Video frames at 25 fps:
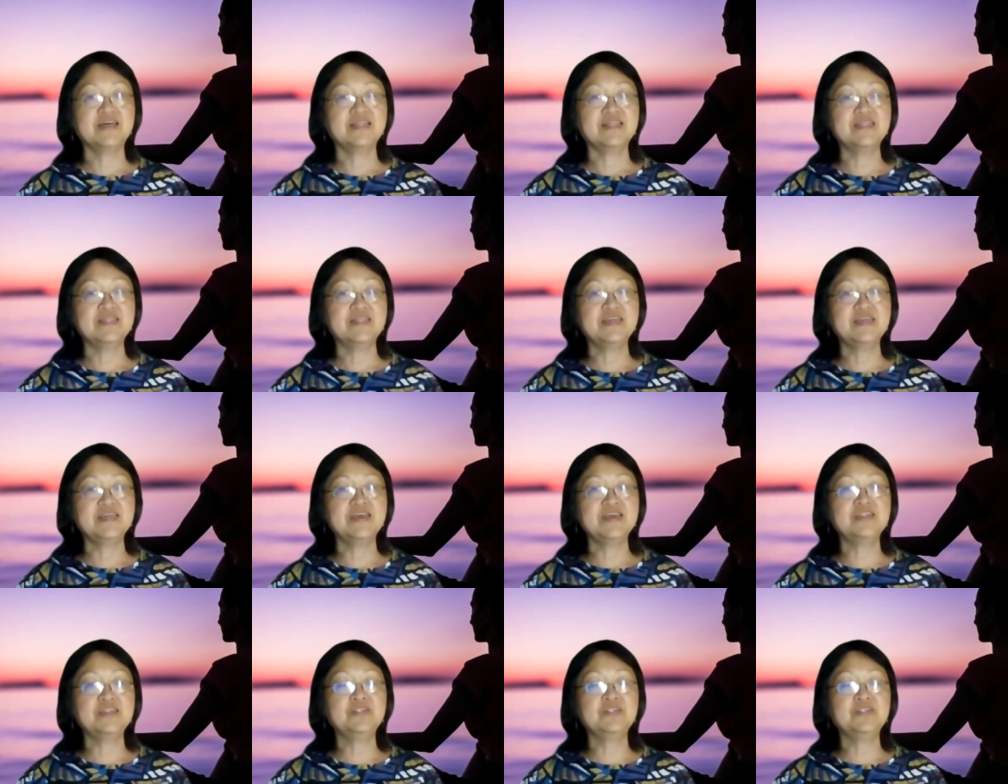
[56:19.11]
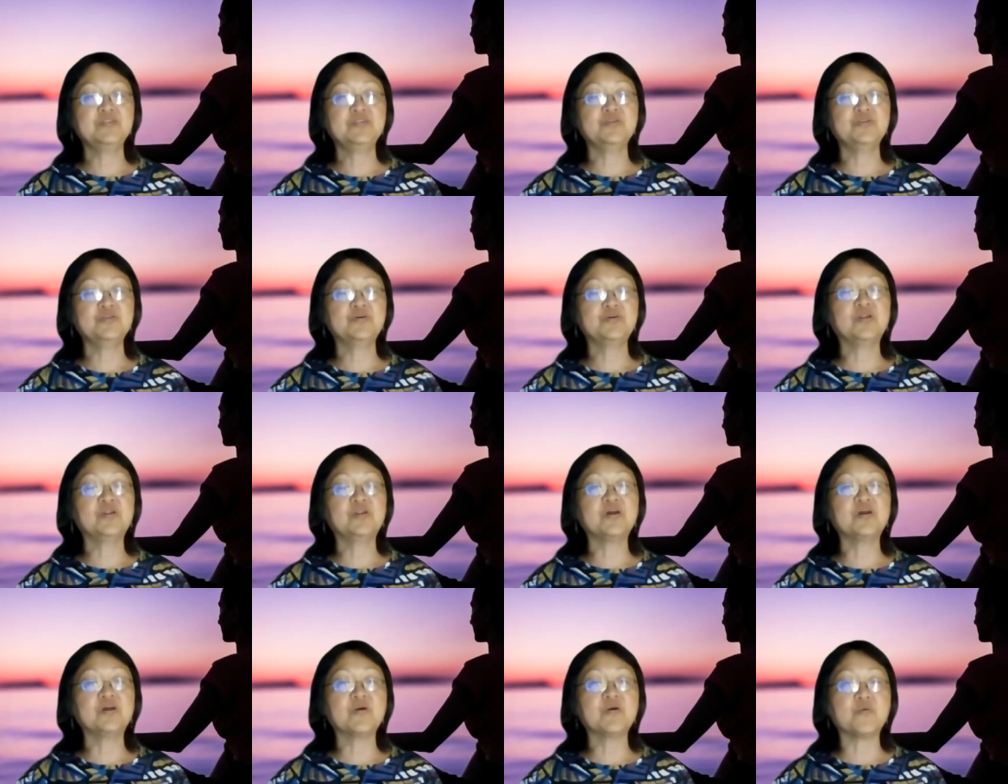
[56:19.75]
Then
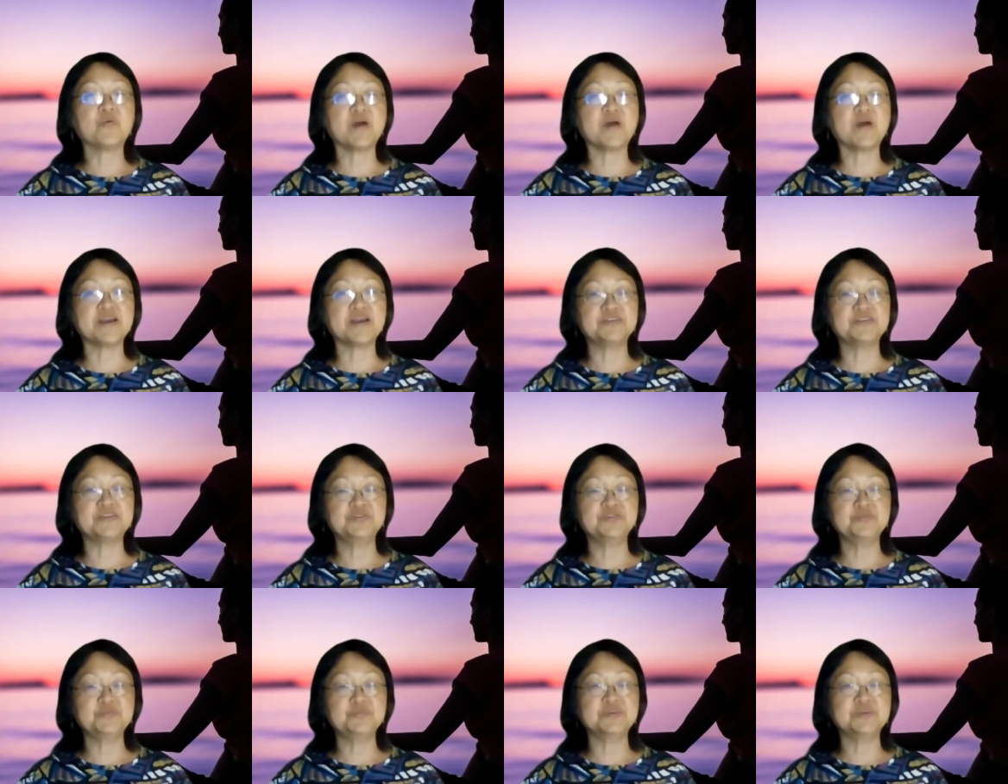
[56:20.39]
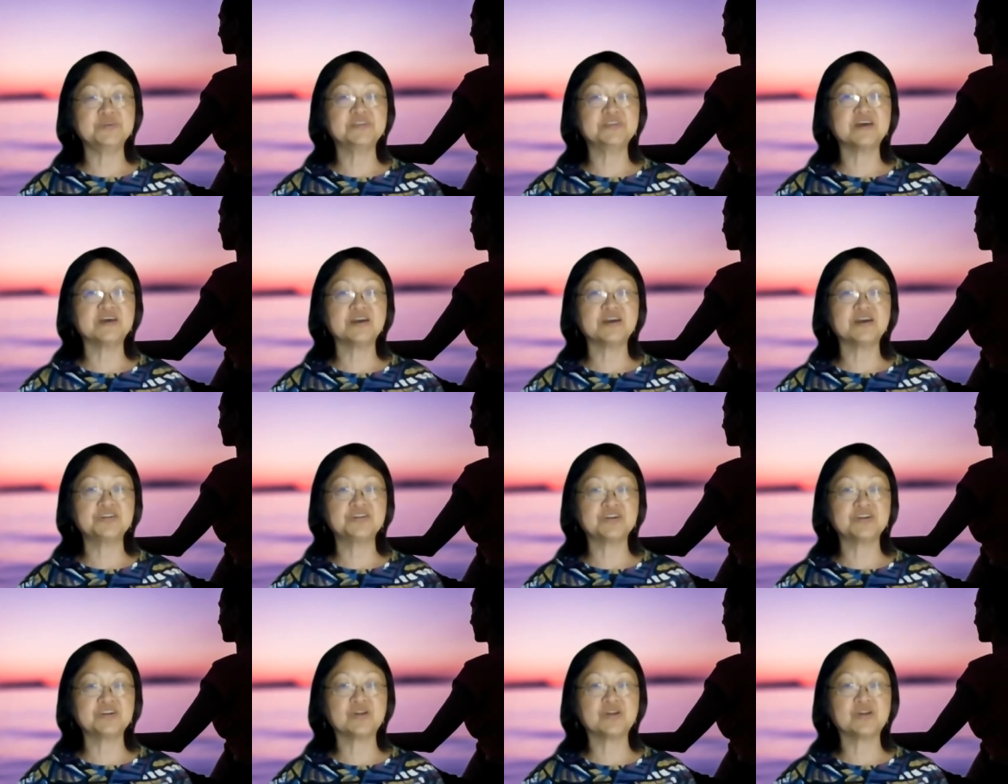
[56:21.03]
clockwise, you
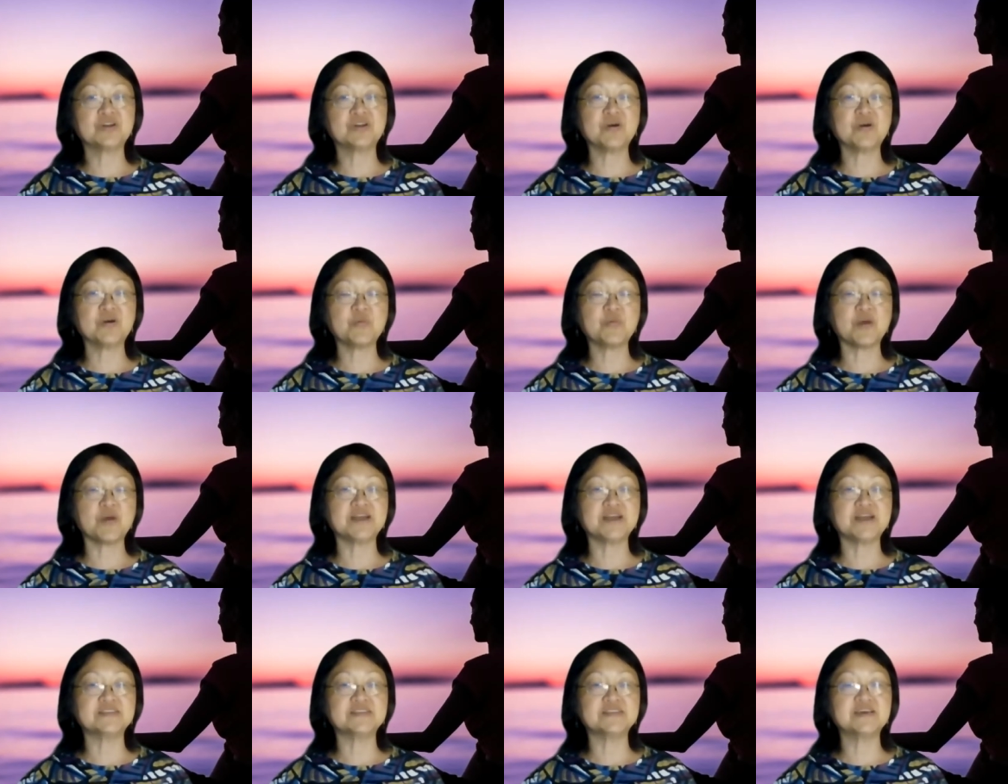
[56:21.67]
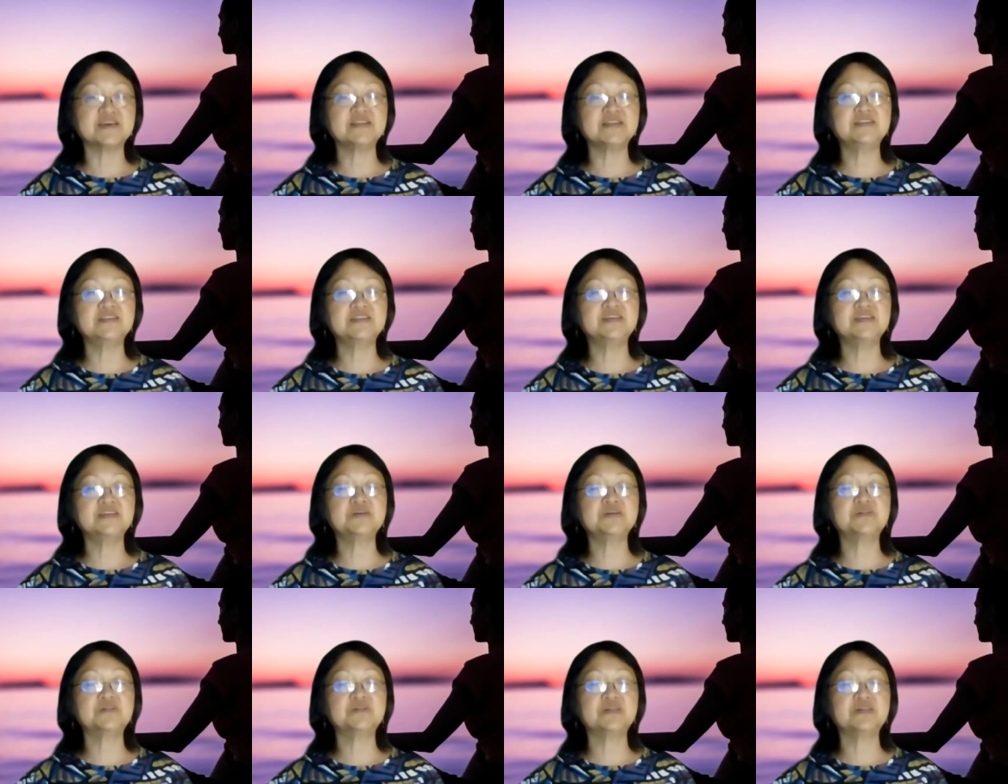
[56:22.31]
massage it clockwise
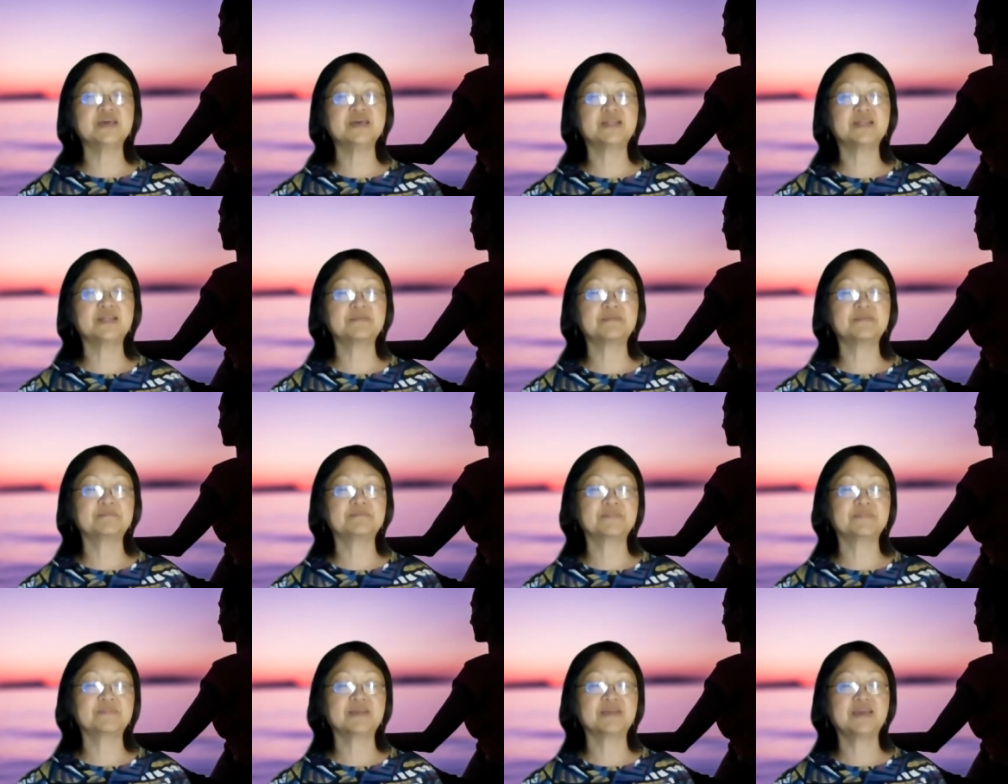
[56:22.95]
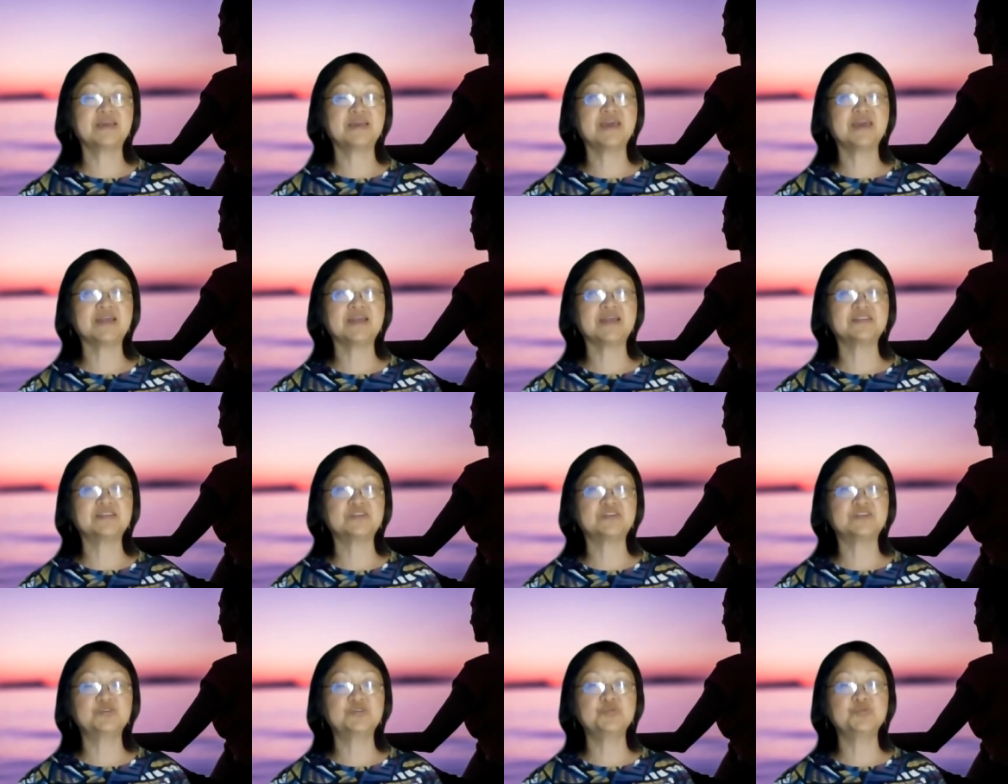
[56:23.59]
until it
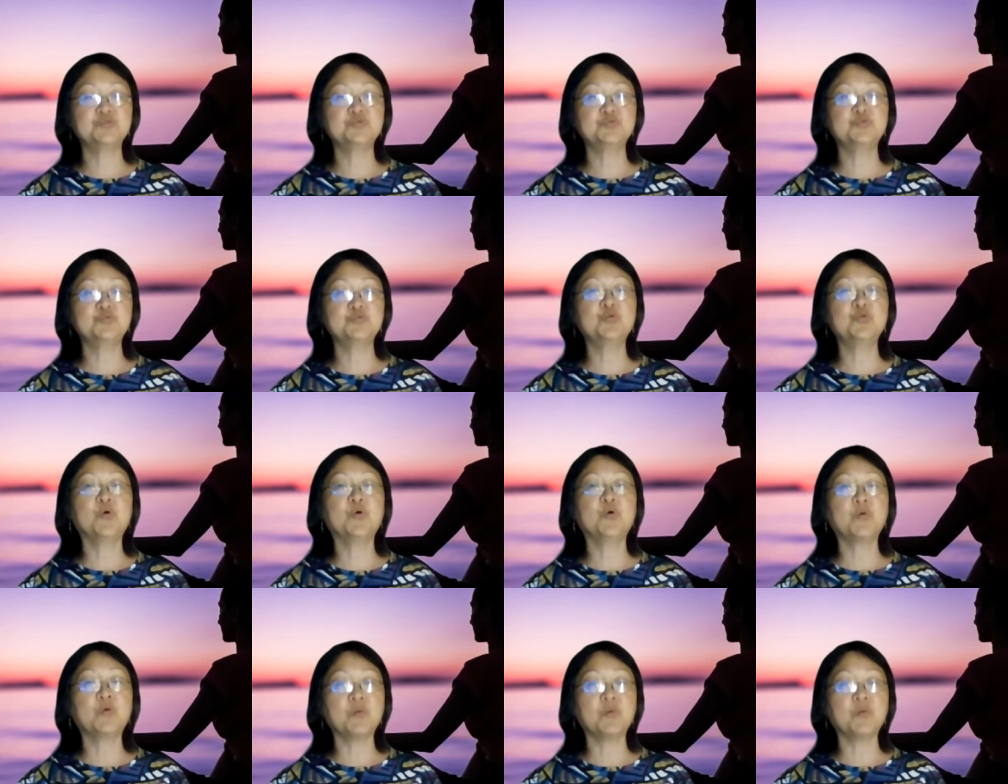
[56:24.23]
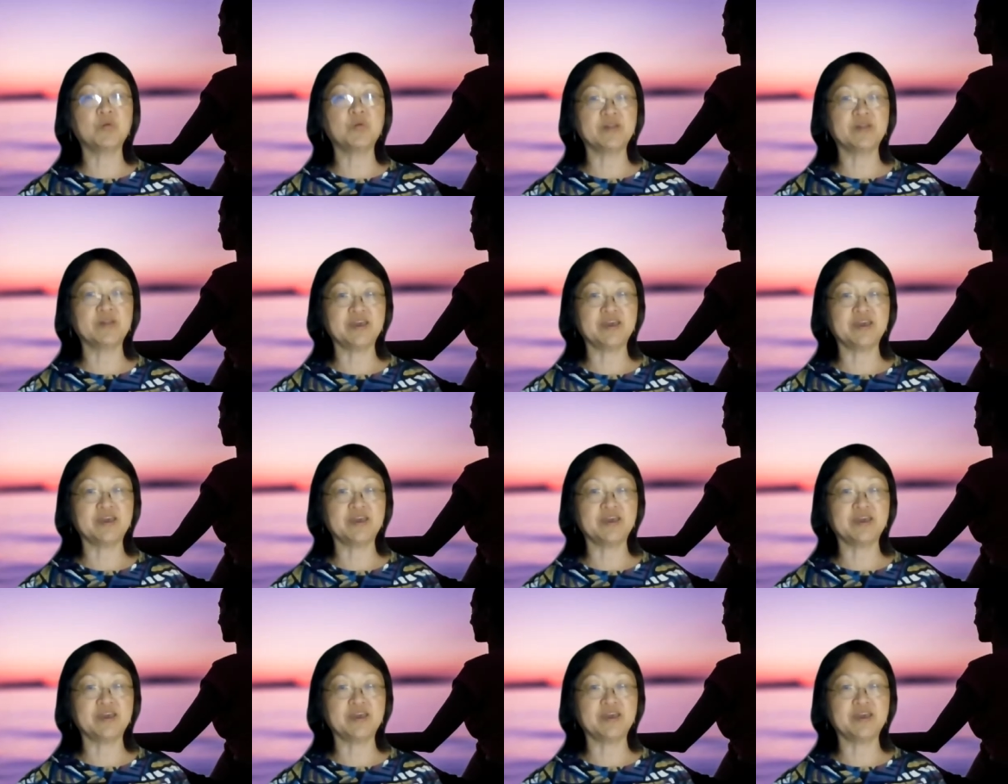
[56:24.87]
gets to normal